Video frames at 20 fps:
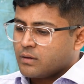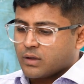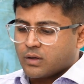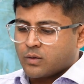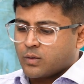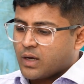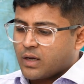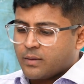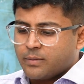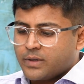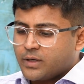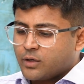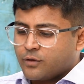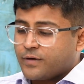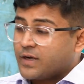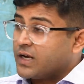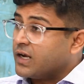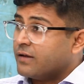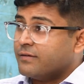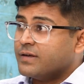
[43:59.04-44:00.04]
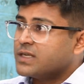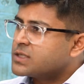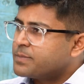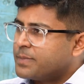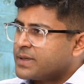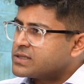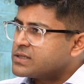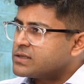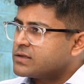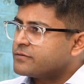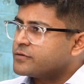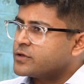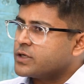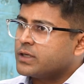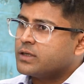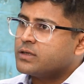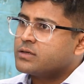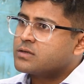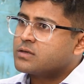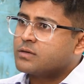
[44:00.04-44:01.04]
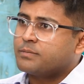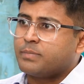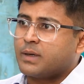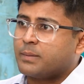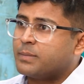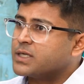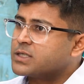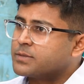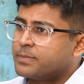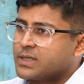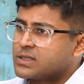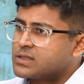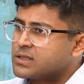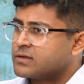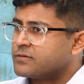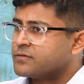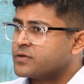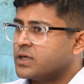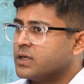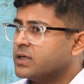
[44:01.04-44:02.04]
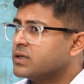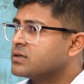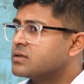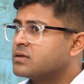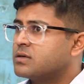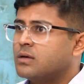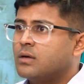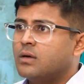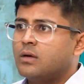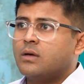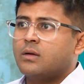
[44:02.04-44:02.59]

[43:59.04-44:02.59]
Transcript: The requirement of our living spaces have changed. Public spaces have changed.